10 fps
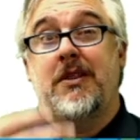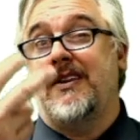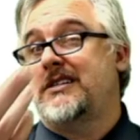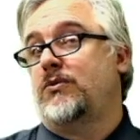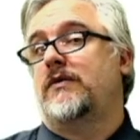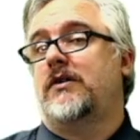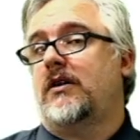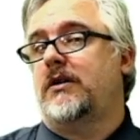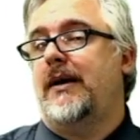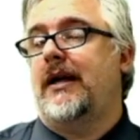things that we've talked
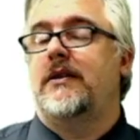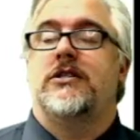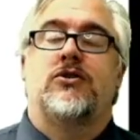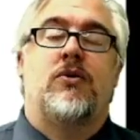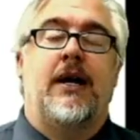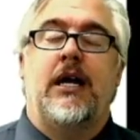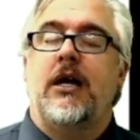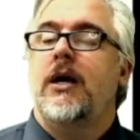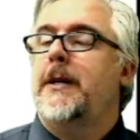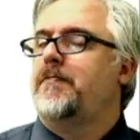about in this training,
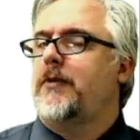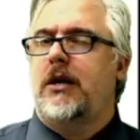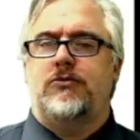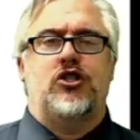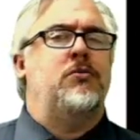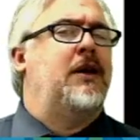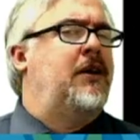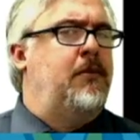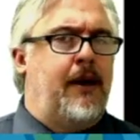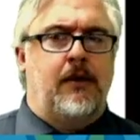shoot me an
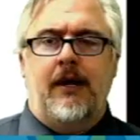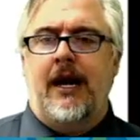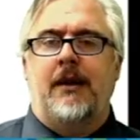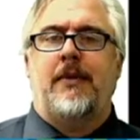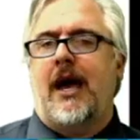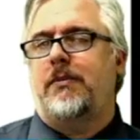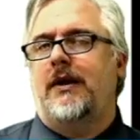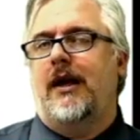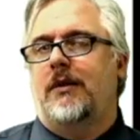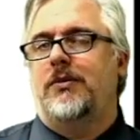email and I'm happy to
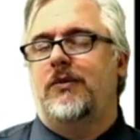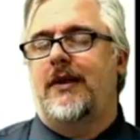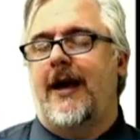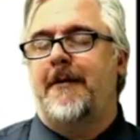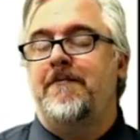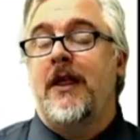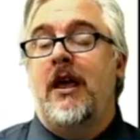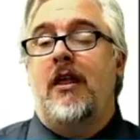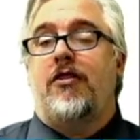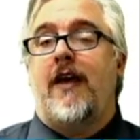help you with that.
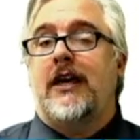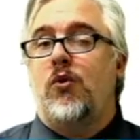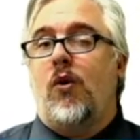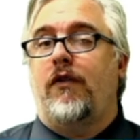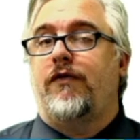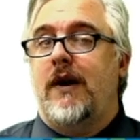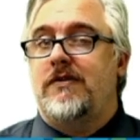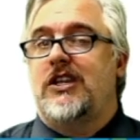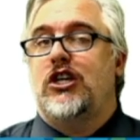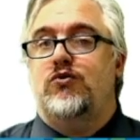Thank you all for
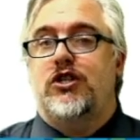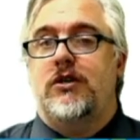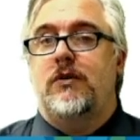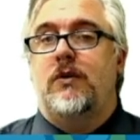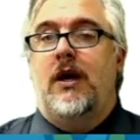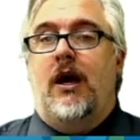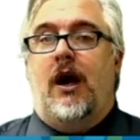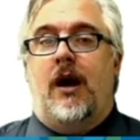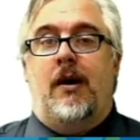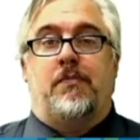everything you do.
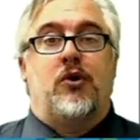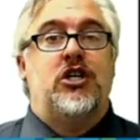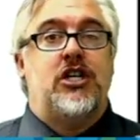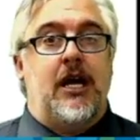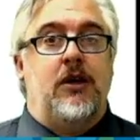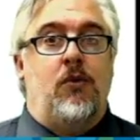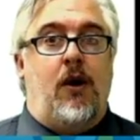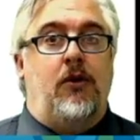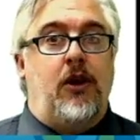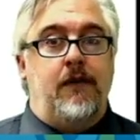Appreciate you
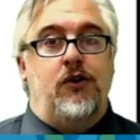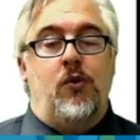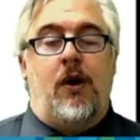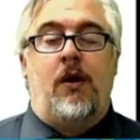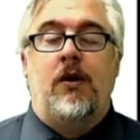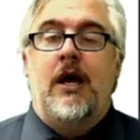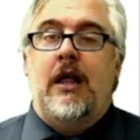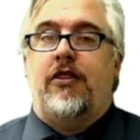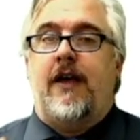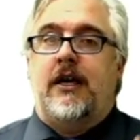all. Love you all.
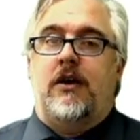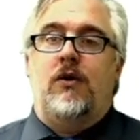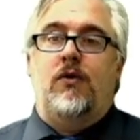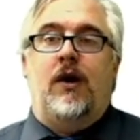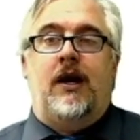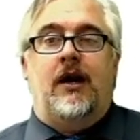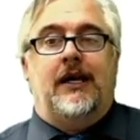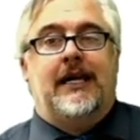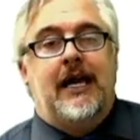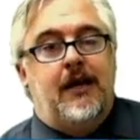Thank you
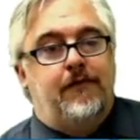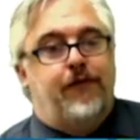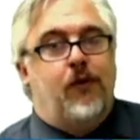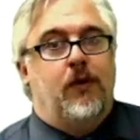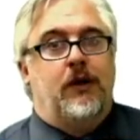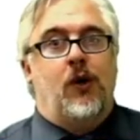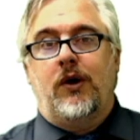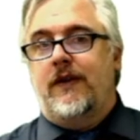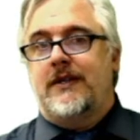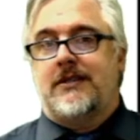again for going on
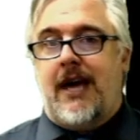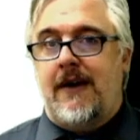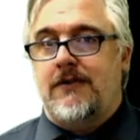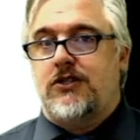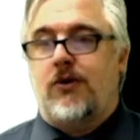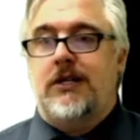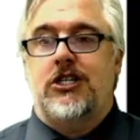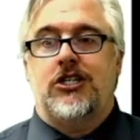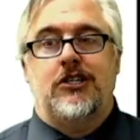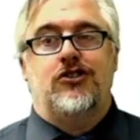this Canvas
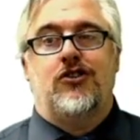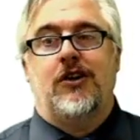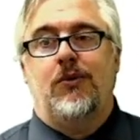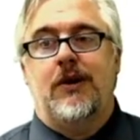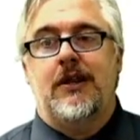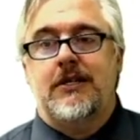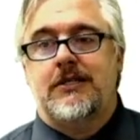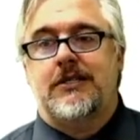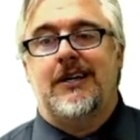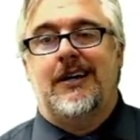transition journey with us.